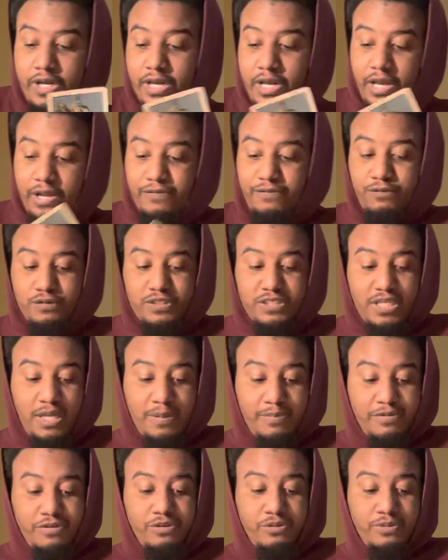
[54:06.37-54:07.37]
And for
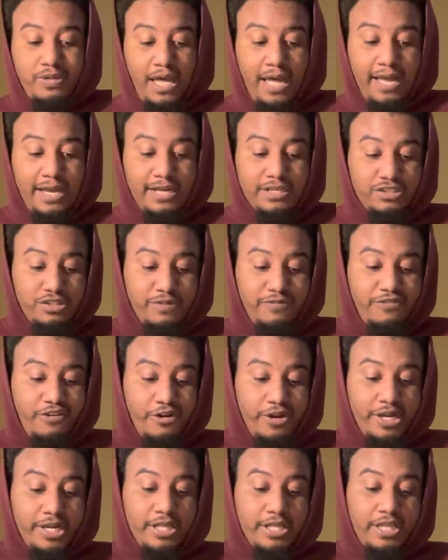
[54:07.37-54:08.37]
some of you guys, you're
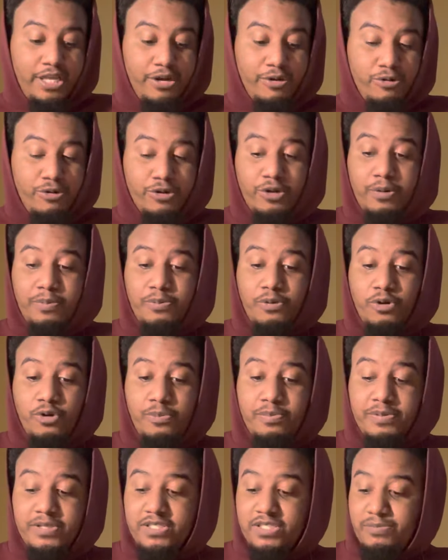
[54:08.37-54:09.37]
very clear on your
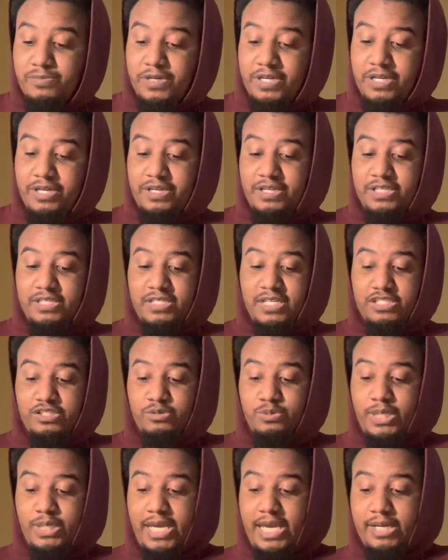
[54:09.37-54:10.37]
purpose and what it is that
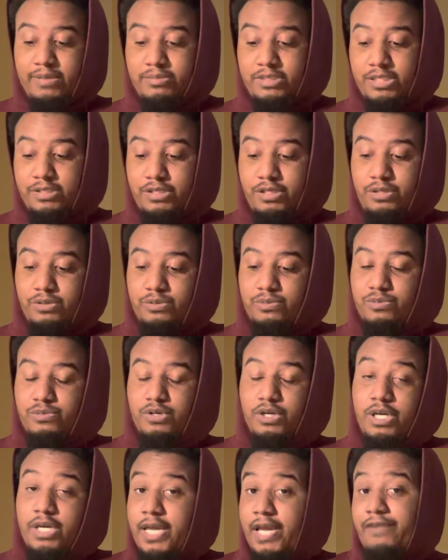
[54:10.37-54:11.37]
you came to do.
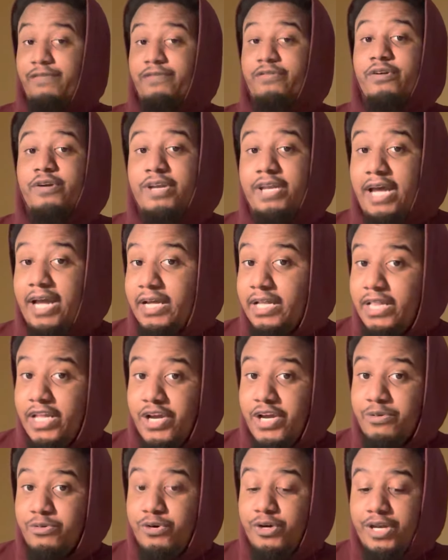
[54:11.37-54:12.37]
If you're not
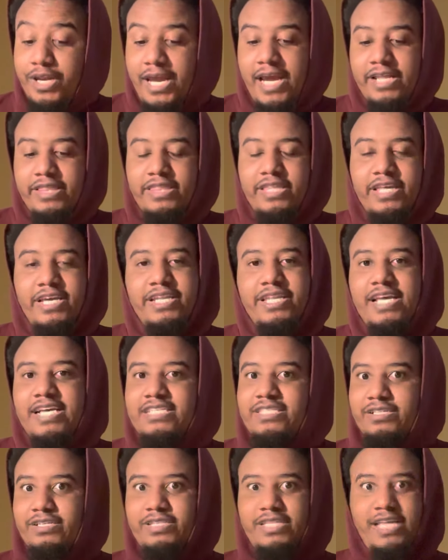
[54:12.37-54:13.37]
clear on that, then
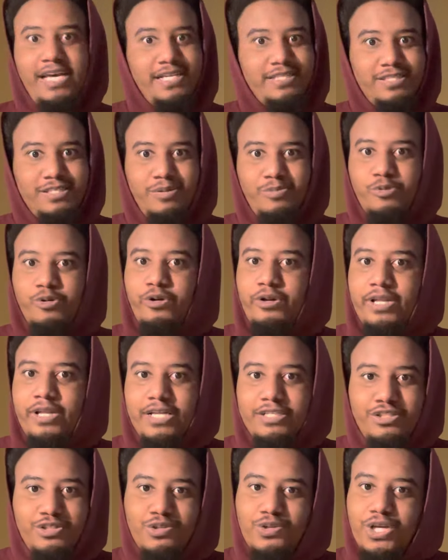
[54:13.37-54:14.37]
that's some work
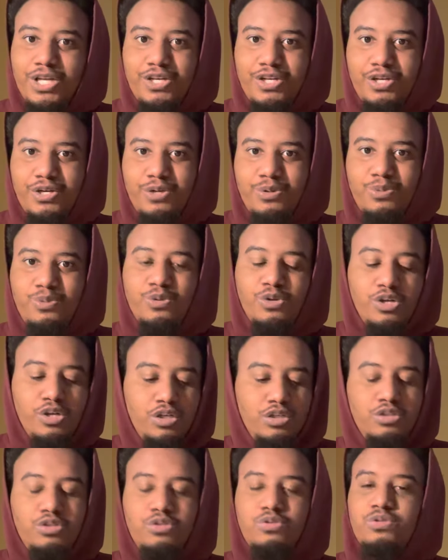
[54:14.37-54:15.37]
that you can do.
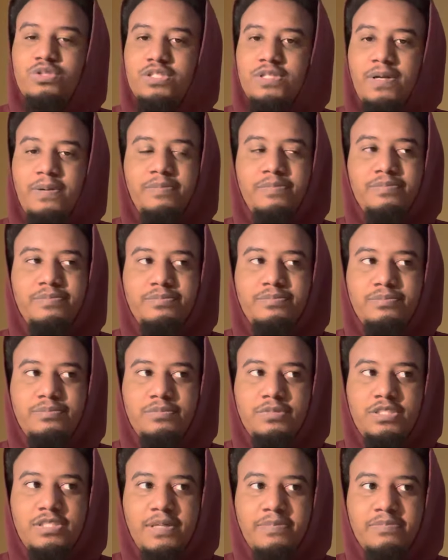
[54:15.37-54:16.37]
Do
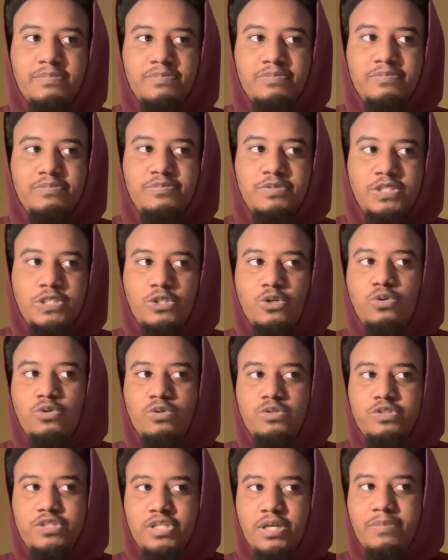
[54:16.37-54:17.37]
some
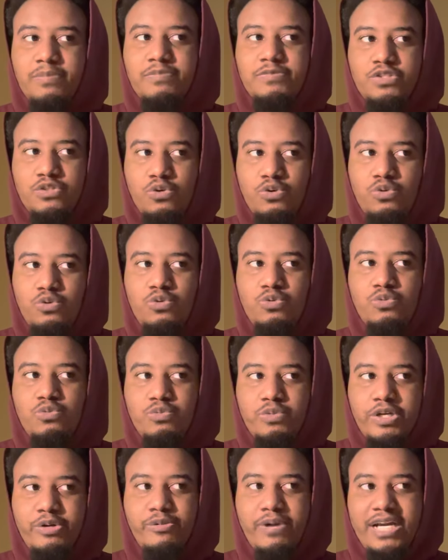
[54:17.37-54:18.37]
soul
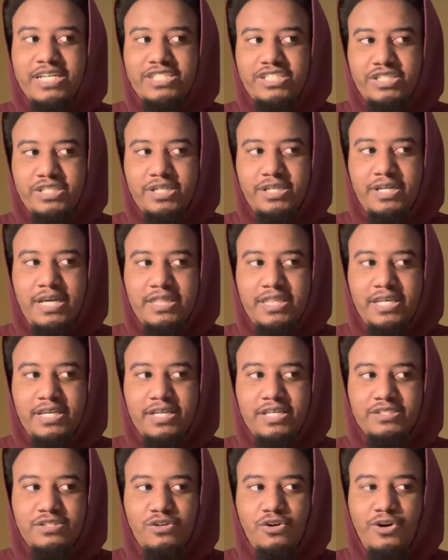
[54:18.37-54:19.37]
regression, I think
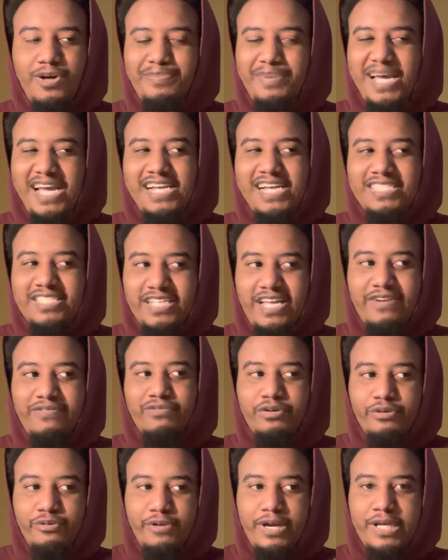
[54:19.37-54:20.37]
it's called, past life
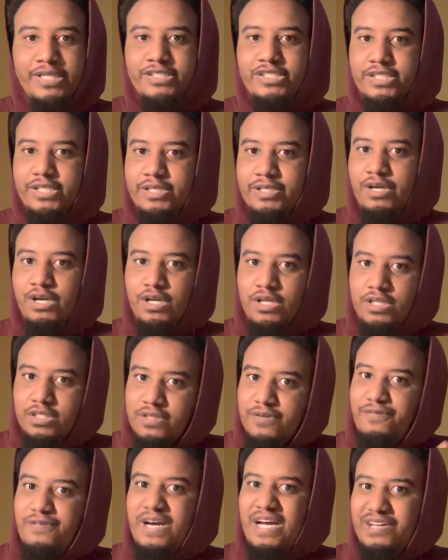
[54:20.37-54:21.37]
regression,
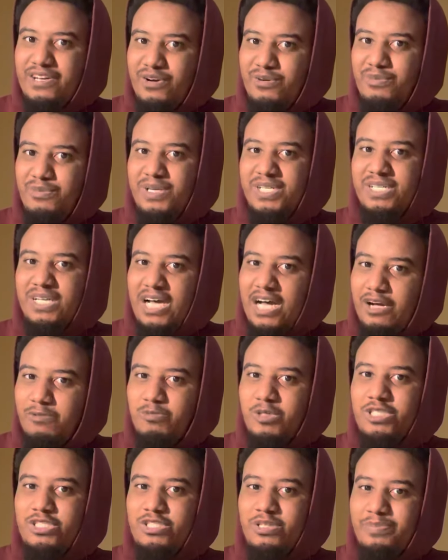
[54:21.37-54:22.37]
to find out
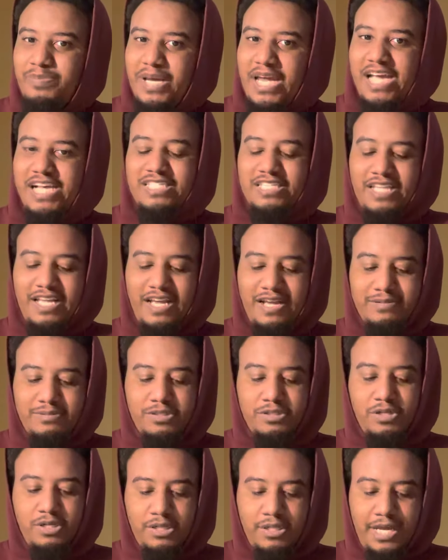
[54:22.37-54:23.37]
what your past
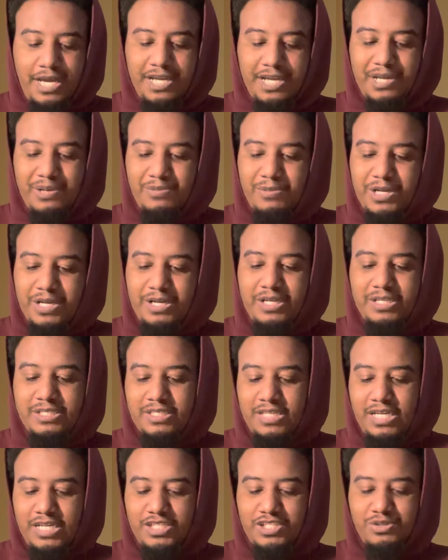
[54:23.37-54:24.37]
lives look like and what it is
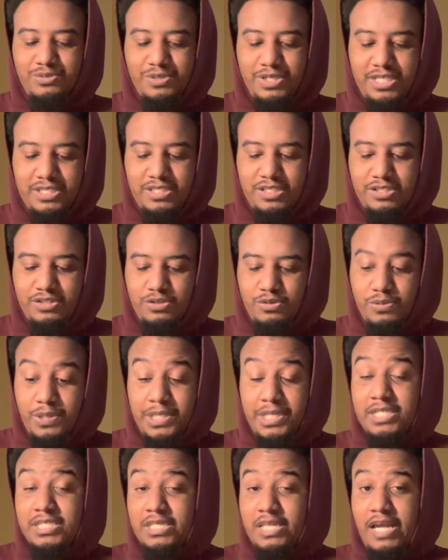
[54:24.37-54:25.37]
that you need to do in
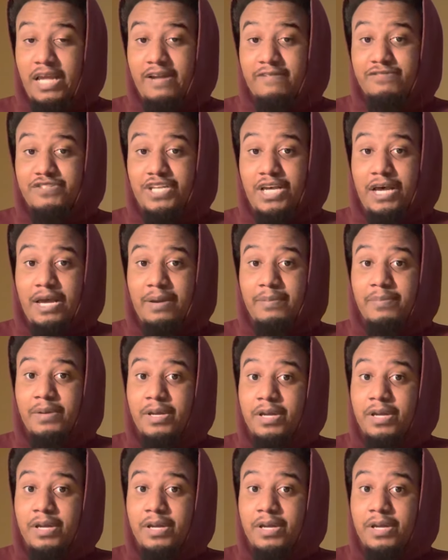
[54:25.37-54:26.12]
this lifetime.